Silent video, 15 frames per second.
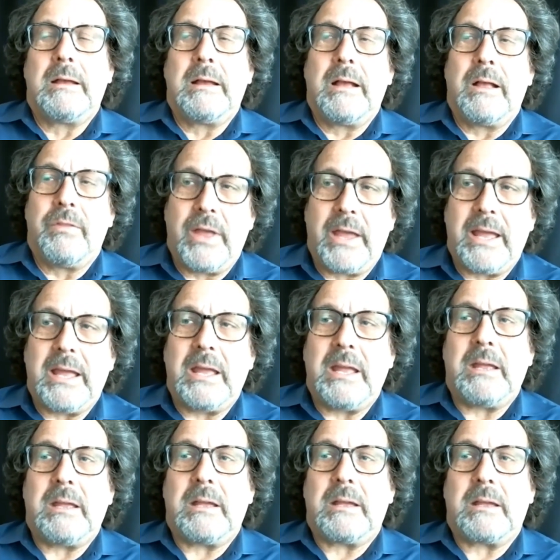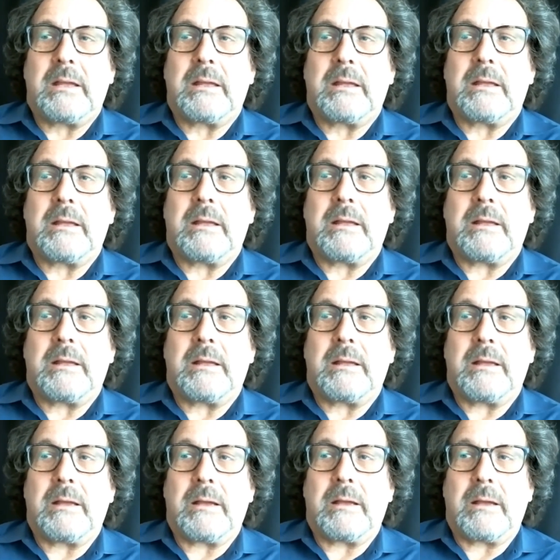they
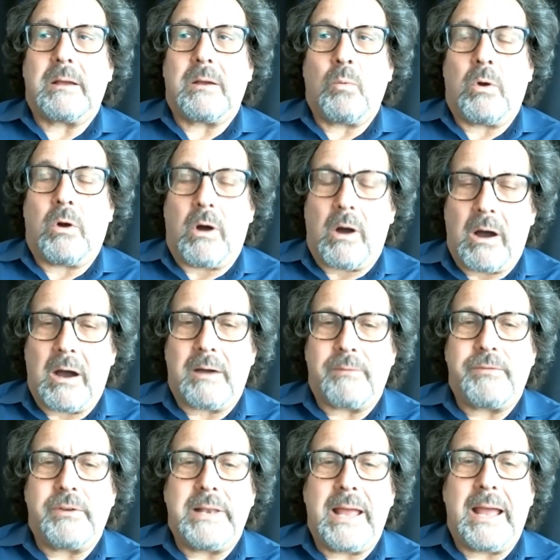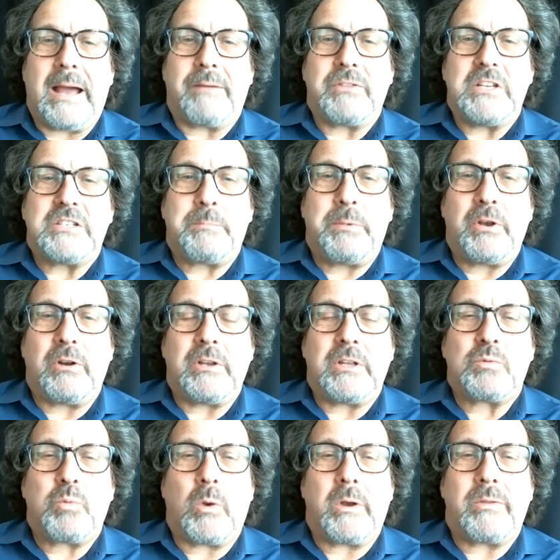will often have these
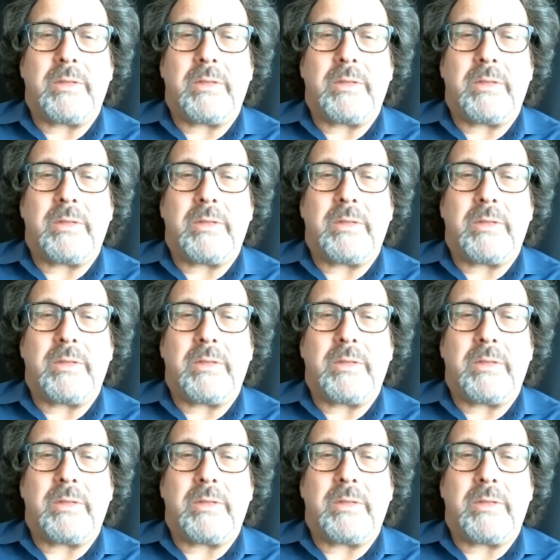periods where they